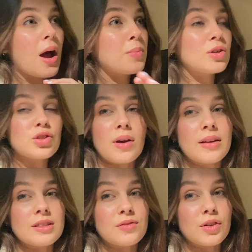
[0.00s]
I'm not sure how
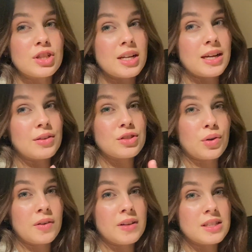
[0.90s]
this vlog turned out,
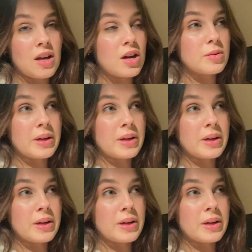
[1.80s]
sorry if it sucked,